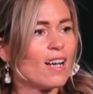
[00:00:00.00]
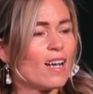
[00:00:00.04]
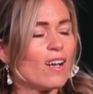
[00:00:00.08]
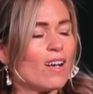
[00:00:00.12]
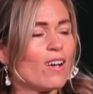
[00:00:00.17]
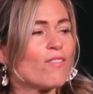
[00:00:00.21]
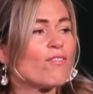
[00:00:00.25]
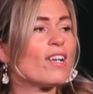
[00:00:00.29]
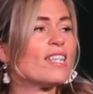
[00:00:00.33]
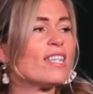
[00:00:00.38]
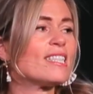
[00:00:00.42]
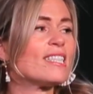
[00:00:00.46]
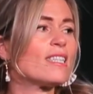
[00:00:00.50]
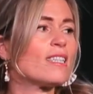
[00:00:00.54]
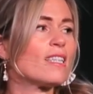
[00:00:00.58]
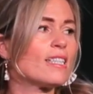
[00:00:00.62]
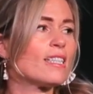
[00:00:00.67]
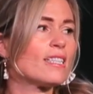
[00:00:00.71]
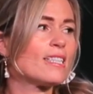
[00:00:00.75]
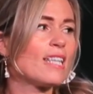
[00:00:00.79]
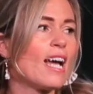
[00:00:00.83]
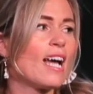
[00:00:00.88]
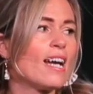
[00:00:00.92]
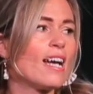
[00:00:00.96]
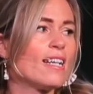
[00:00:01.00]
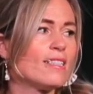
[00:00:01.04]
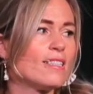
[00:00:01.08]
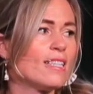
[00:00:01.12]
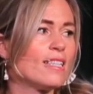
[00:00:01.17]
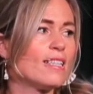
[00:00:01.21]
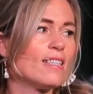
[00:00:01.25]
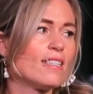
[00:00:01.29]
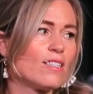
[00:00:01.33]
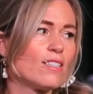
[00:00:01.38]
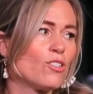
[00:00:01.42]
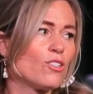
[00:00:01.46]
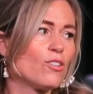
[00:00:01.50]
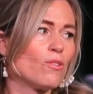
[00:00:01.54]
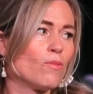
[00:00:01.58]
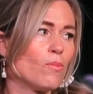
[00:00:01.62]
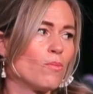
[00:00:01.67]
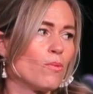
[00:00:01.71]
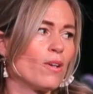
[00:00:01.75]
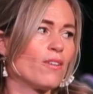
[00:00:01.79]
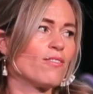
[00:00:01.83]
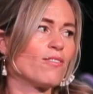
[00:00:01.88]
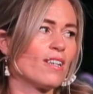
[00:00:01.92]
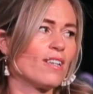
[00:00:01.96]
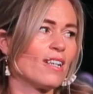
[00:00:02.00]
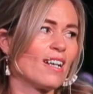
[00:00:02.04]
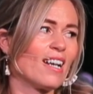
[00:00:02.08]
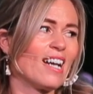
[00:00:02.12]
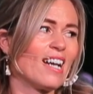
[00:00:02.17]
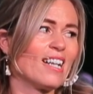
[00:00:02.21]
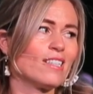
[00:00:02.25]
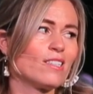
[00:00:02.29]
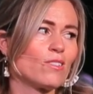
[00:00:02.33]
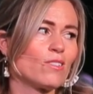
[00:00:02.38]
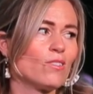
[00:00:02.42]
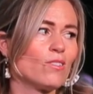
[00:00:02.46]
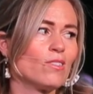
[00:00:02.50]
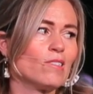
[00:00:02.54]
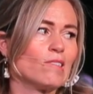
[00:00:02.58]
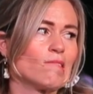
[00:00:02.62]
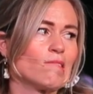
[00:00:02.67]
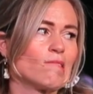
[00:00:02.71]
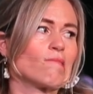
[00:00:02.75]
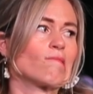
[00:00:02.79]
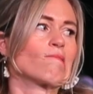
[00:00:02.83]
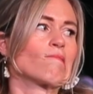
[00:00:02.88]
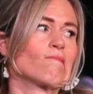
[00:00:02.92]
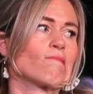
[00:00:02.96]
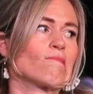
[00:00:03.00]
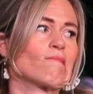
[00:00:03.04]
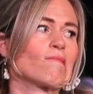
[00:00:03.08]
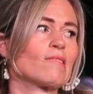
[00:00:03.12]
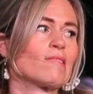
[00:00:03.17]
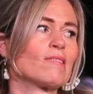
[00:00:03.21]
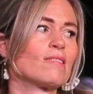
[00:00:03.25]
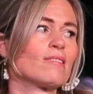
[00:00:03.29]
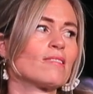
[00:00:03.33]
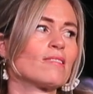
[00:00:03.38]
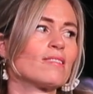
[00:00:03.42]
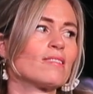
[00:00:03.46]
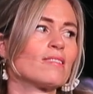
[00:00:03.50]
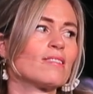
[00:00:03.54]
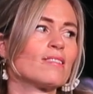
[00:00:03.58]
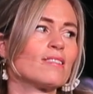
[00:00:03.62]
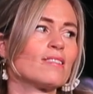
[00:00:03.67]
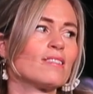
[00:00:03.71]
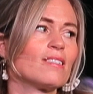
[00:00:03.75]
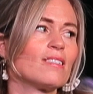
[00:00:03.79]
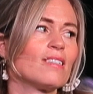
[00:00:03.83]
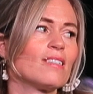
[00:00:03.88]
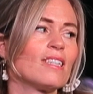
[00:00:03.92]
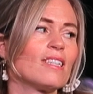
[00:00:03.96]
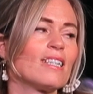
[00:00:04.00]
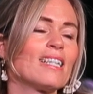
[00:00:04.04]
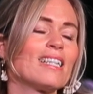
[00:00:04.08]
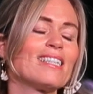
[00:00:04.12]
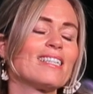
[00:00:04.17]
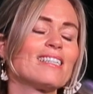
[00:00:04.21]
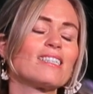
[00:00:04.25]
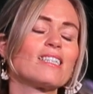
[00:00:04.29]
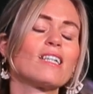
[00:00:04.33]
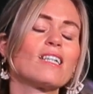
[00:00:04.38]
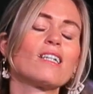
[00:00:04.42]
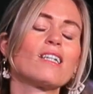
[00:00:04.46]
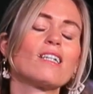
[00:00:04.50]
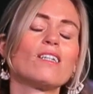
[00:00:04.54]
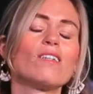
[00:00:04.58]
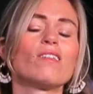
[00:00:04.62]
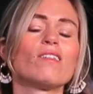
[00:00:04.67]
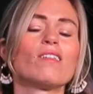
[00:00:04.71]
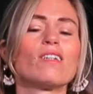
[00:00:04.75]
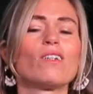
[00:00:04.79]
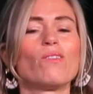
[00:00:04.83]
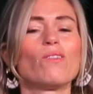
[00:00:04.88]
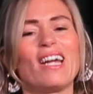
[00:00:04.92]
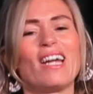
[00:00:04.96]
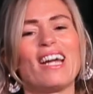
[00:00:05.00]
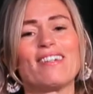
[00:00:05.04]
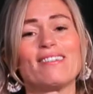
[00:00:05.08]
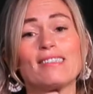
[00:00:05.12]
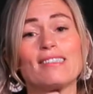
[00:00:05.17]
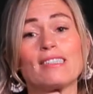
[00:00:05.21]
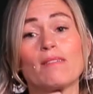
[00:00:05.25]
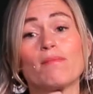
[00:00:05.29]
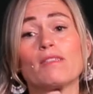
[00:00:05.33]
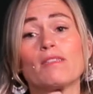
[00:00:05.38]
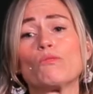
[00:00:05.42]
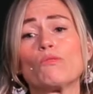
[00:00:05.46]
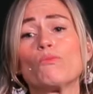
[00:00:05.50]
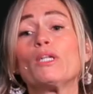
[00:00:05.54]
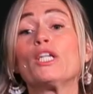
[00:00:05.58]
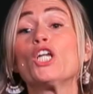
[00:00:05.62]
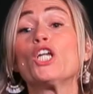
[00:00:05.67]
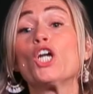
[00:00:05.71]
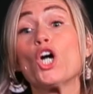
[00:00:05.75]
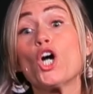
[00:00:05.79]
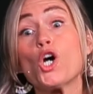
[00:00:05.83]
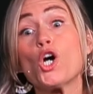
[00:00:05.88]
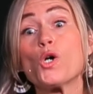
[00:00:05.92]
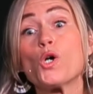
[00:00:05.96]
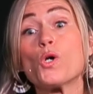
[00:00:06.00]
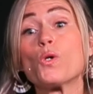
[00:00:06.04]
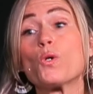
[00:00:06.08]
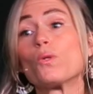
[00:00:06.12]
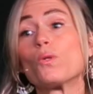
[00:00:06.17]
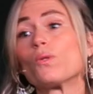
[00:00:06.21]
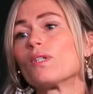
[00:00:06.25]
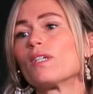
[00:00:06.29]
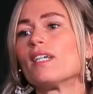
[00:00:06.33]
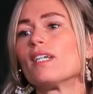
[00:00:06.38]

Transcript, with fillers: Friends, this I did this to a boyfriend in high school. I was like, you think we have something? We don't.